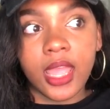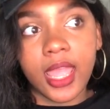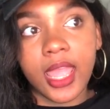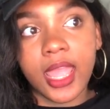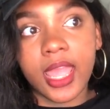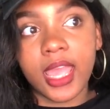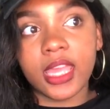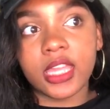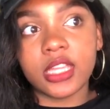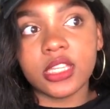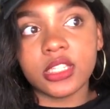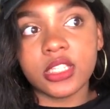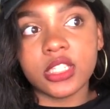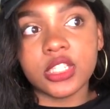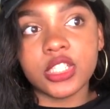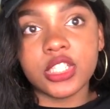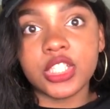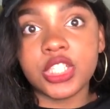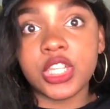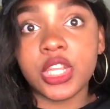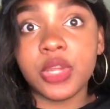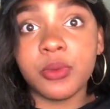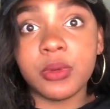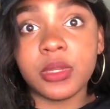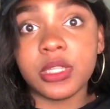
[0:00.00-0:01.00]
And
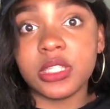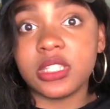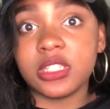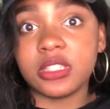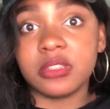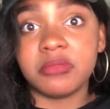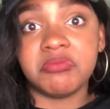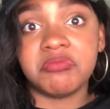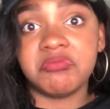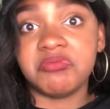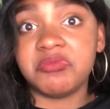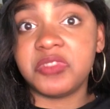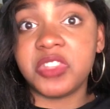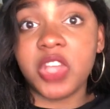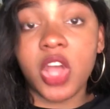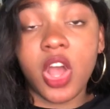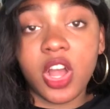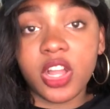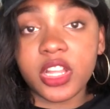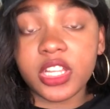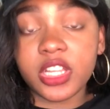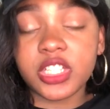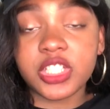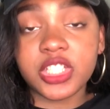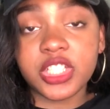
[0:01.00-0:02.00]
she was
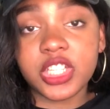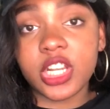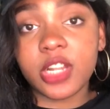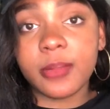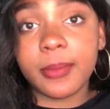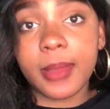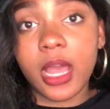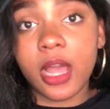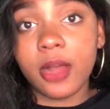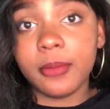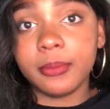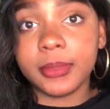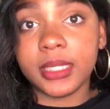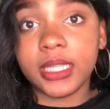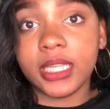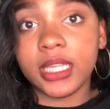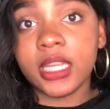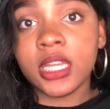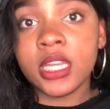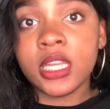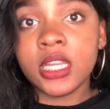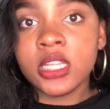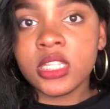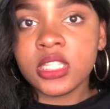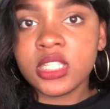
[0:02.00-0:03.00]
talking shit about me
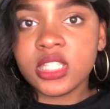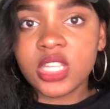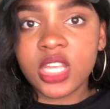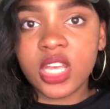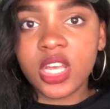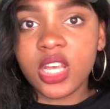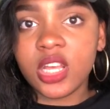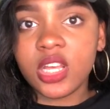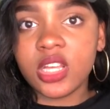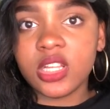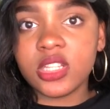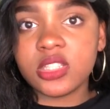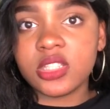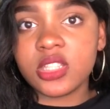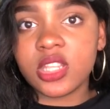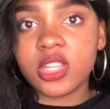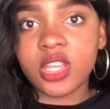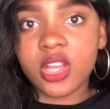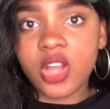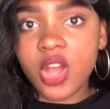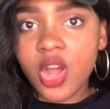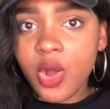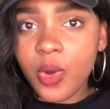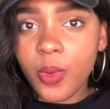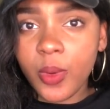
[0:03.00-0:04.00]
to the
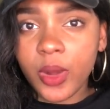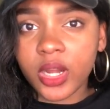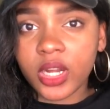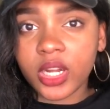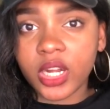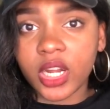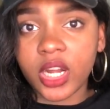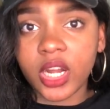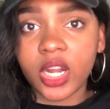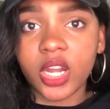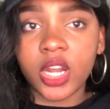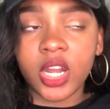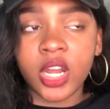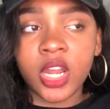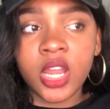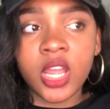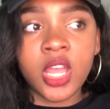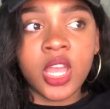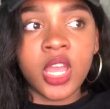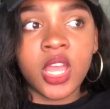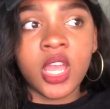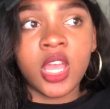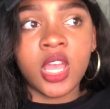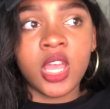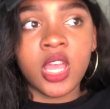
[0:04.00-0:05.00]
coworker.
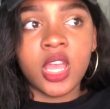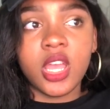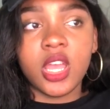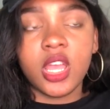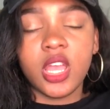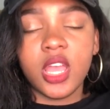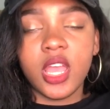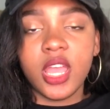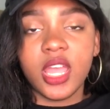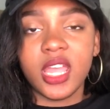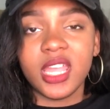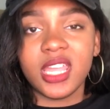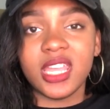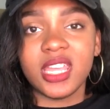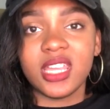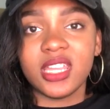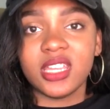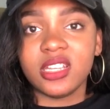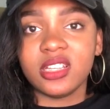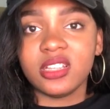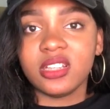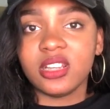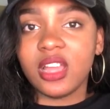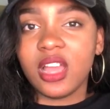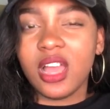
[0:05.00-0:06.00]

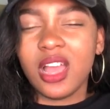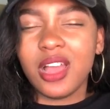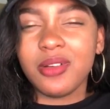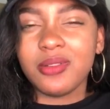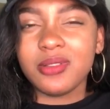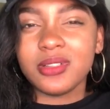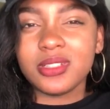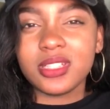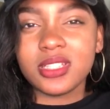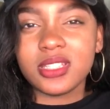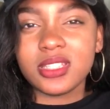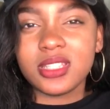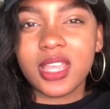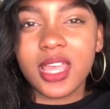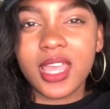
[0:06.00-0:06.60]
And I was just